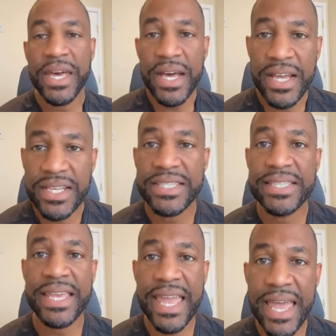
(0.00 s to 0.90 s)

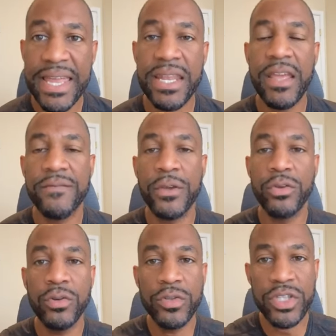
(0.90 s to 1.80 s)
because, again, if
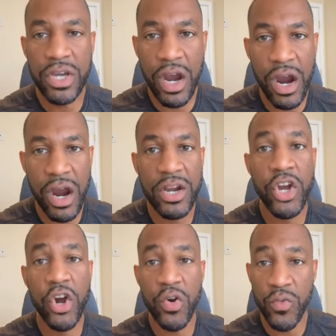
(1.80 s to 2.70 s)
you use the
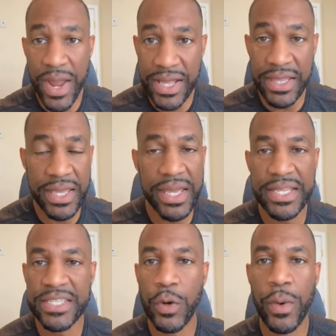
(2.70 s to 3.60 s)
card correctly,
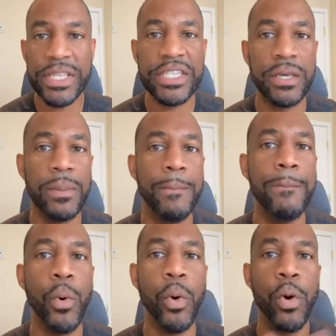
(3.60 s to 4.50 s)
it's going to
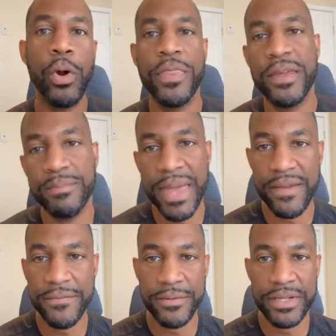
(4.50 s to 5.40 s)
more than
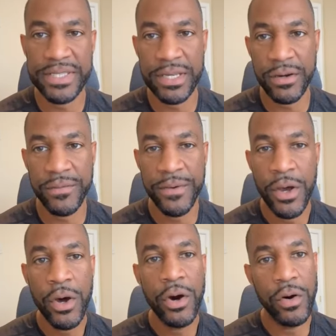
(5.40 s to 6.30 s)
pay for itself
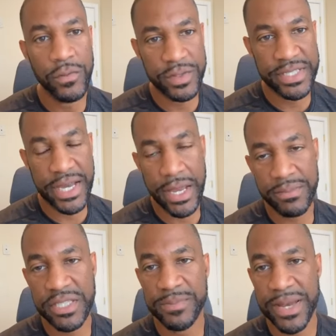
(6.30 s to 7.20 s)
over
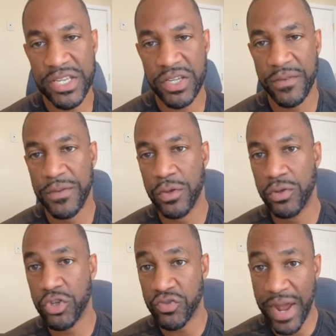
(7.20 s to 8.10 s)
time, especially if
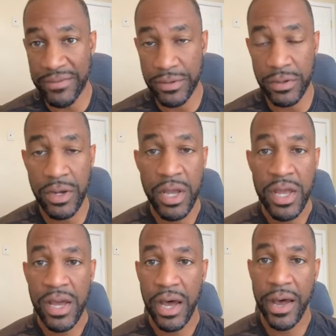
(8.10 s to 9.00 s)
you travel.
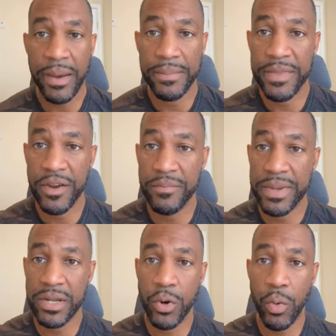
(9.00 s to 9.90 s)
Um, there have
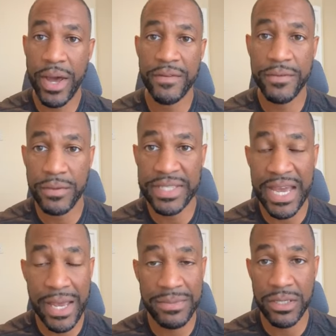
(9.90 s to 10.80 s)
been quite a few
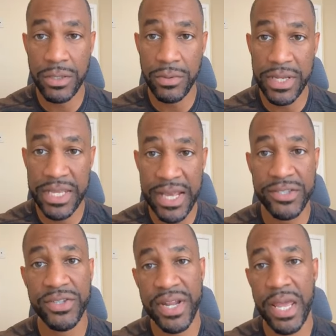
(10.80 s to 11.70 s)
times, including
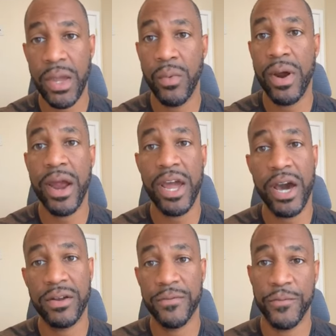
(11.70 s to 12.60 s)
yesterday, where I
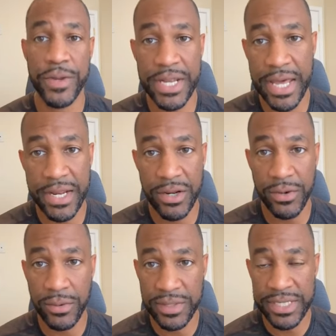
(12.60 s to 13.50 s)
got a free night at
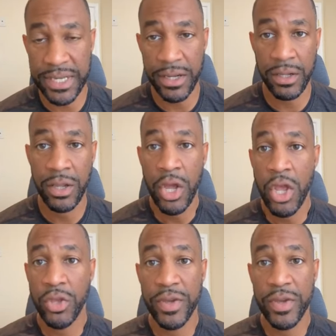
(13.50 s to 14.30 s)
a hotel.